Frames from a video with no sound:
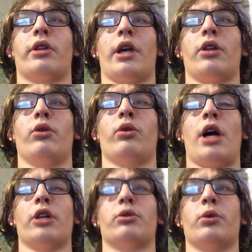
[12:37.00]
that you
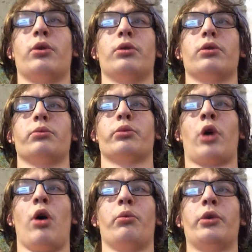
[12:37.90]
guys will
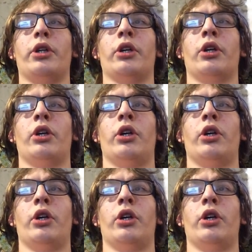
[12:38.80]
probably